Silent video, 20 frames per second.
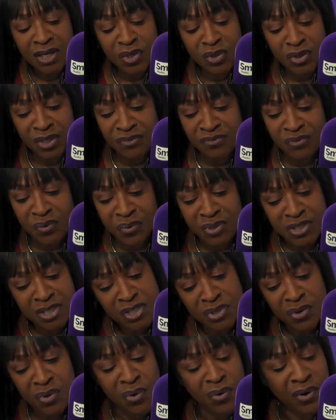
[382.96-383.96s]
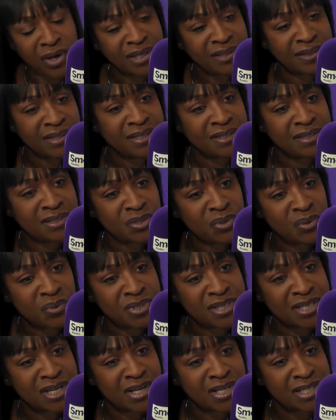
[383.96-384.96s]
looking forward to touring. The tour
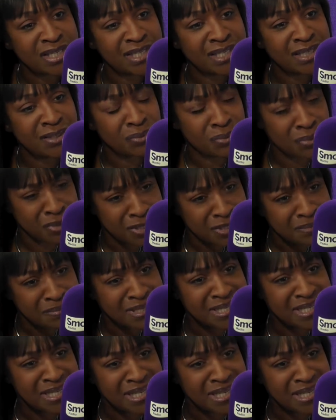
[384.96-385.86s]
starts in autumn, doesn't